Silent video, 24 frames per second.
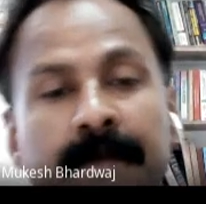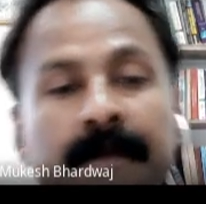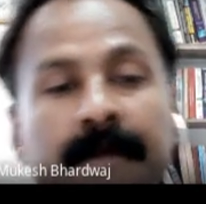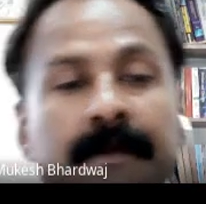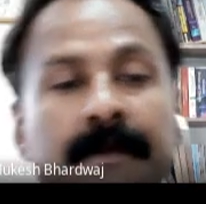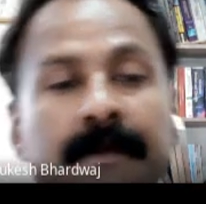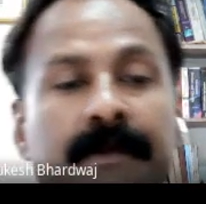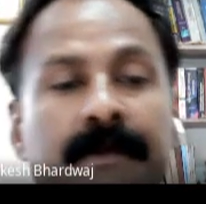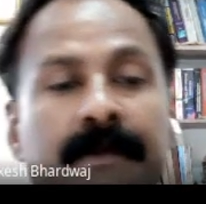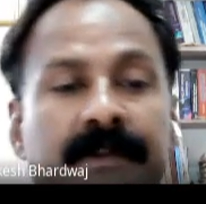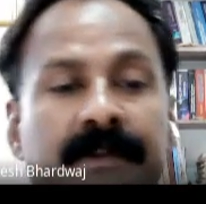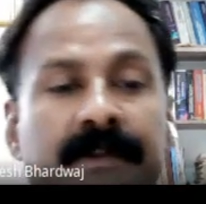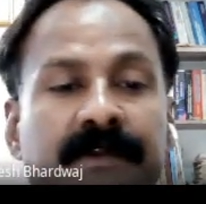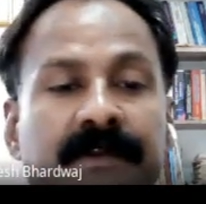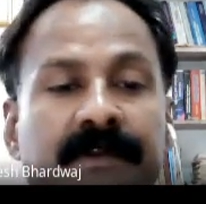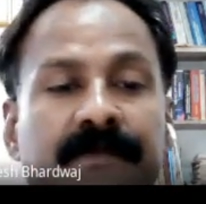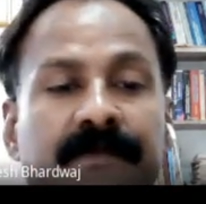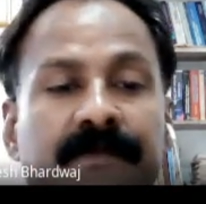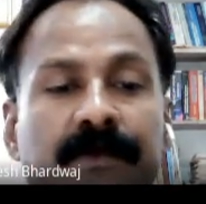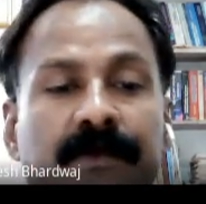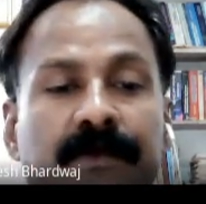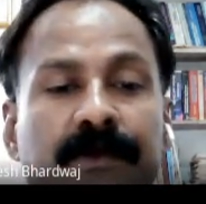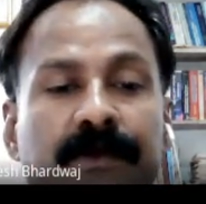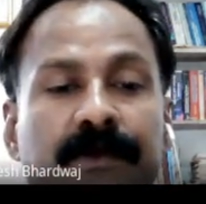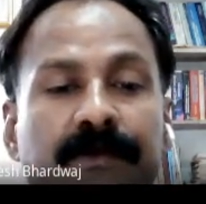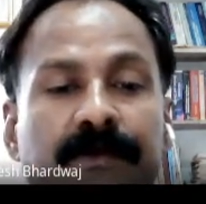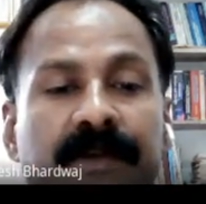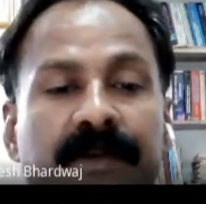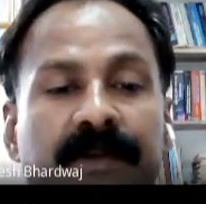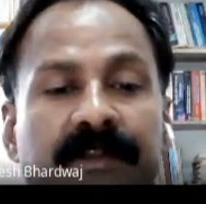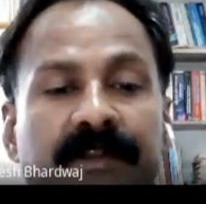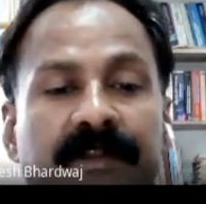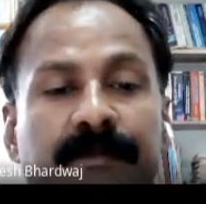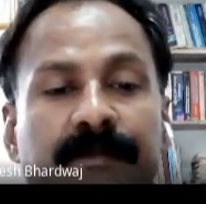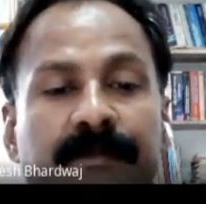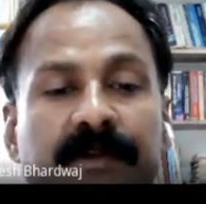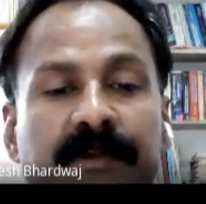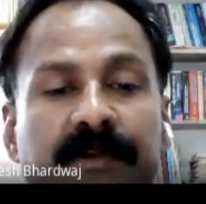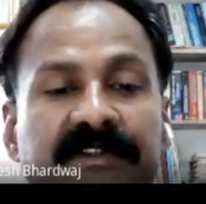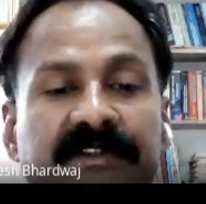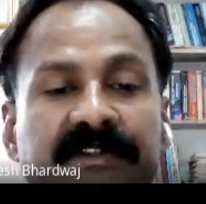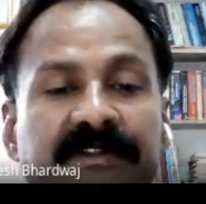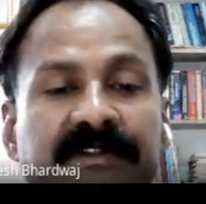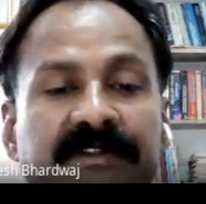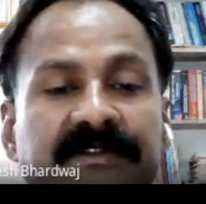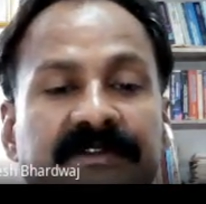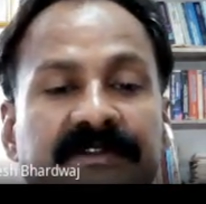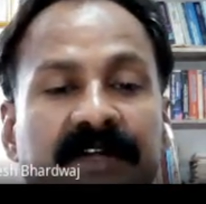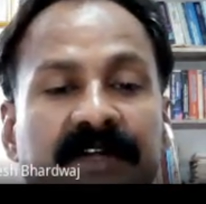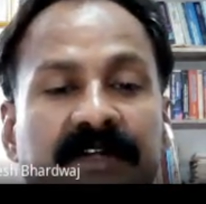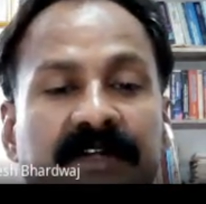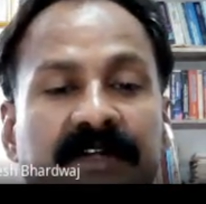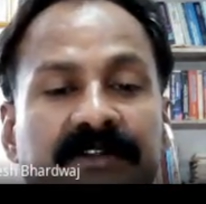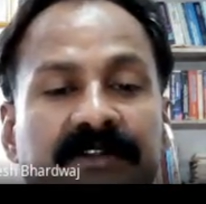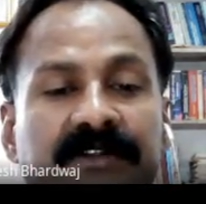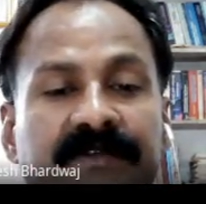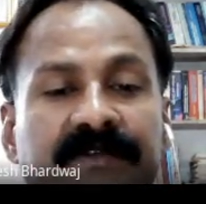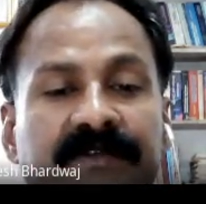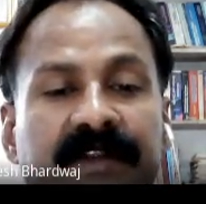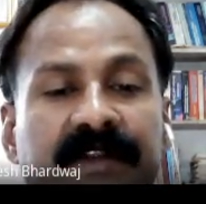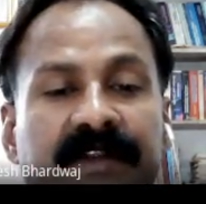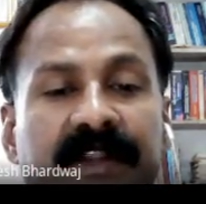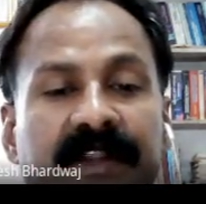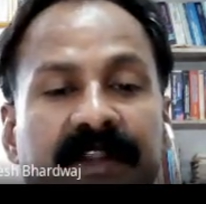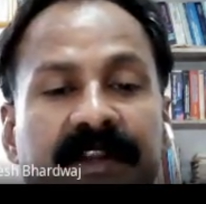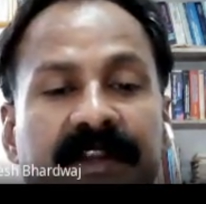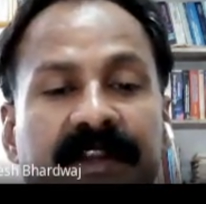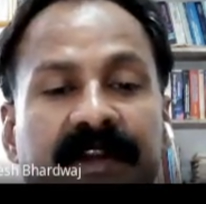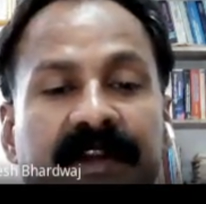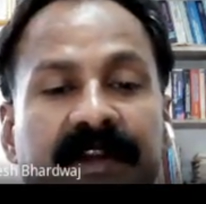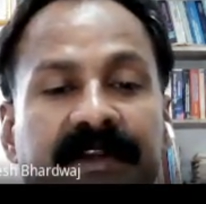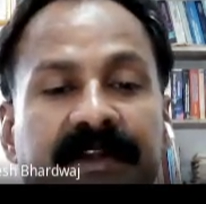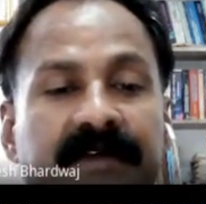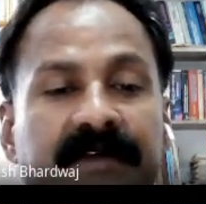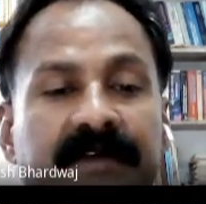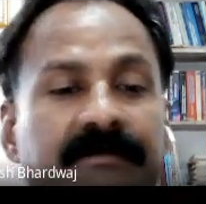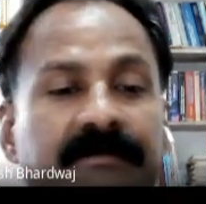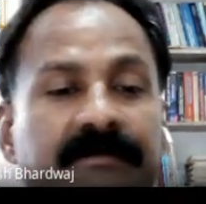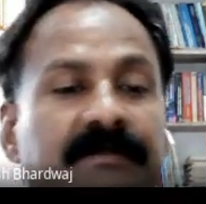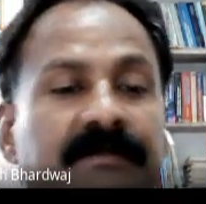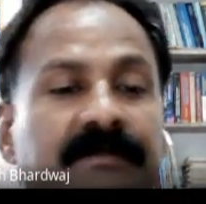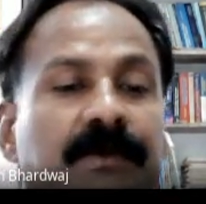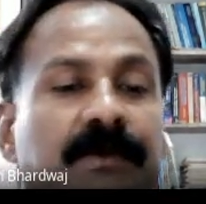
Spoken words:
Rutherford knew that the positive charge of an Na atom